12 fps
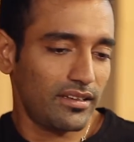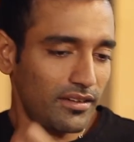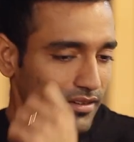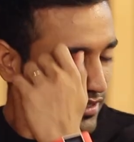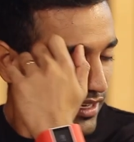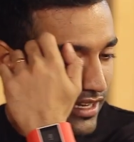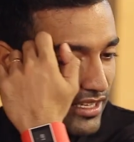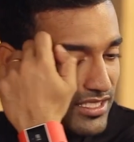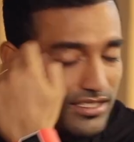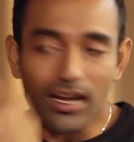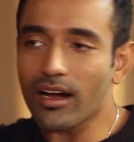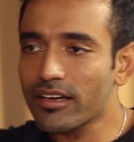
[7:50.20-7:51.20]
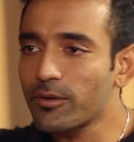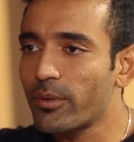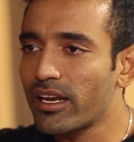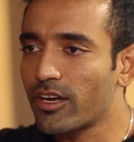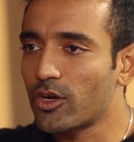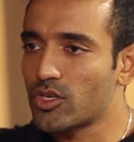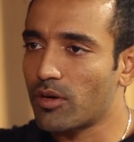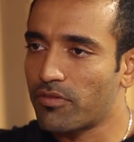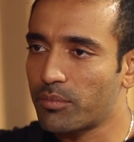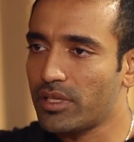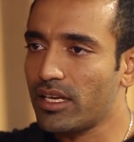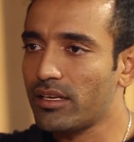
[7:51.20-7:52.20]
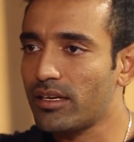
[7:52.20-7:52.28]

uh, it started when I got dropped from the